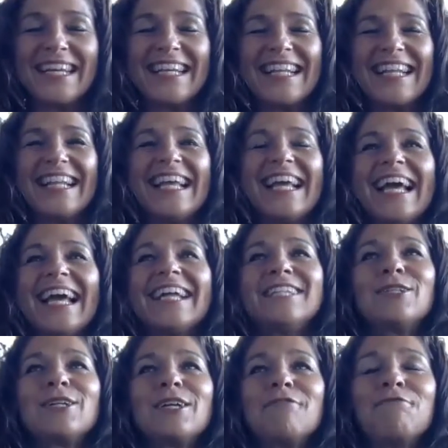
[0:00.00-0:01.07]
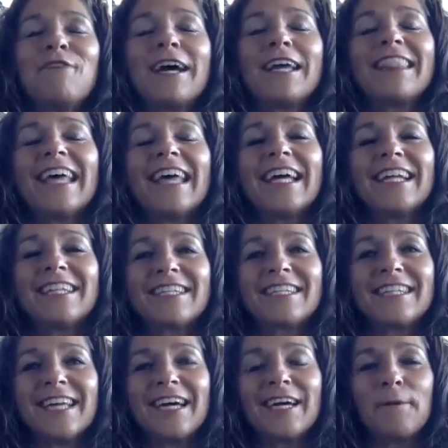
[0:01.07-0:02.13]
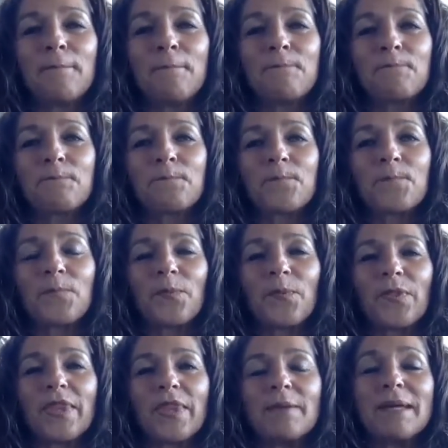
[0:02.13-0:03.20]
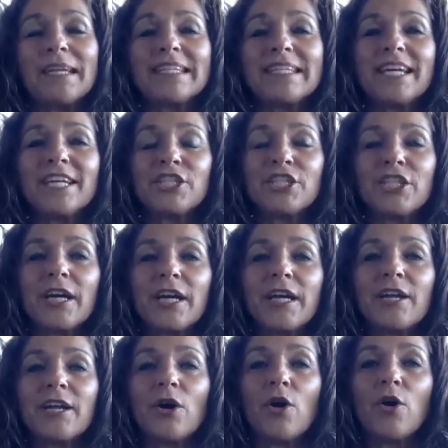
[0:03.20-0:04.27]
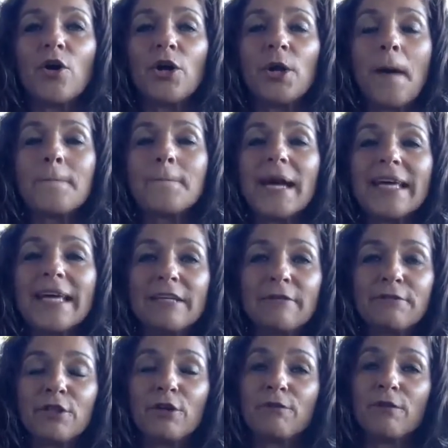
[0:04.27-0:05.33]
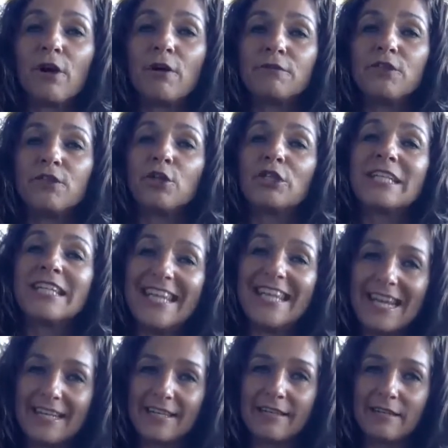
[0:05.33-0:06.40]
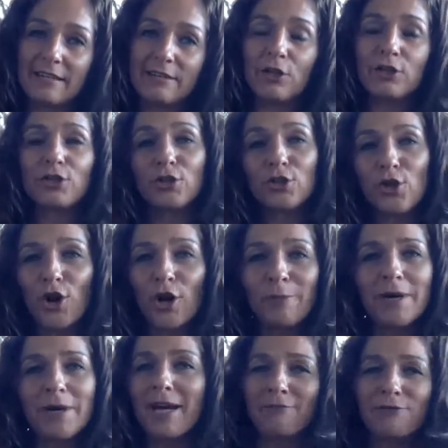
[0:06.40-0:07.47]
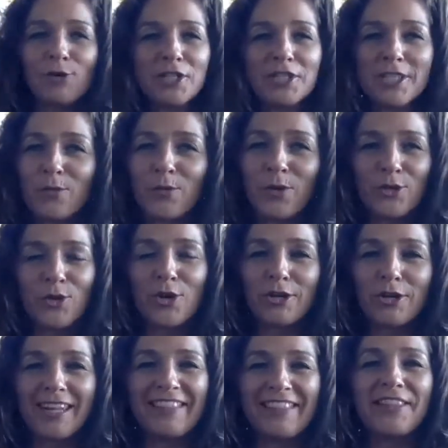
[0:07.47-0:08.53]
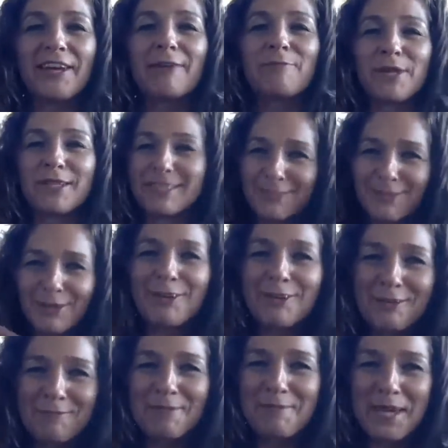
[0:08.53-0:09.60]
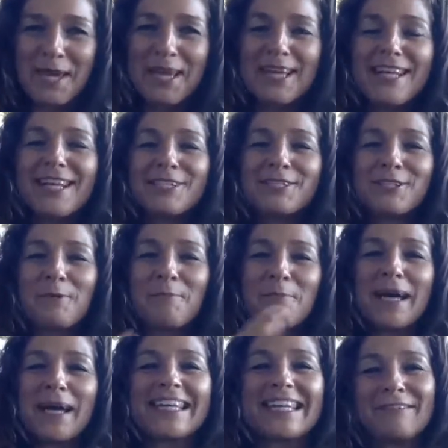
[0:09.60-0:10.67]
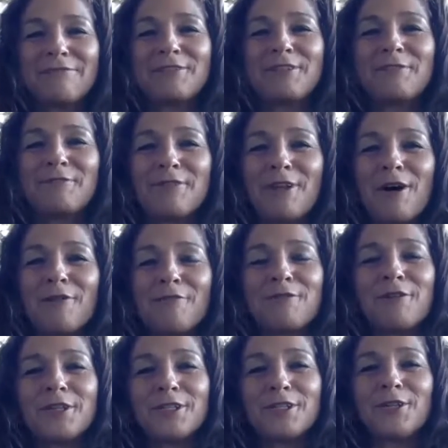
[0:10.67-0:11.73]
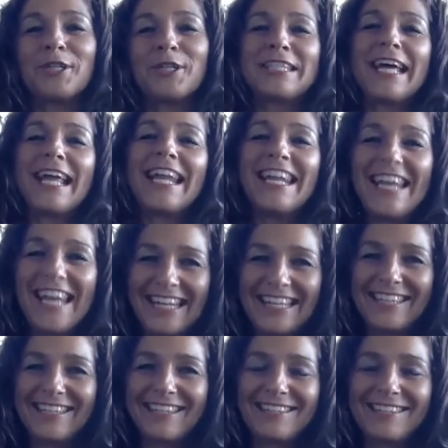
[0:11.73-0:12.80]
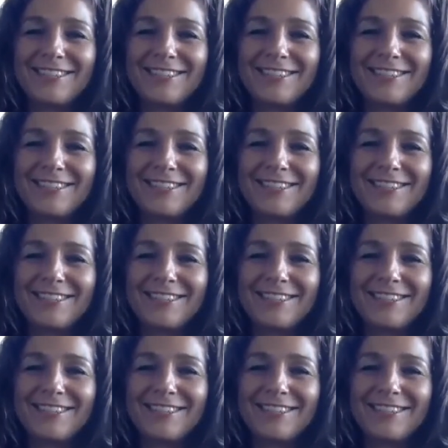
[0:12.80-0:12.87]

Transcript: Yeah. And you can find that meditation on mygiftoflove.net. Not .com. I have no idea where you're going to land there, but it's not going to be me. So mygiftoflove.net.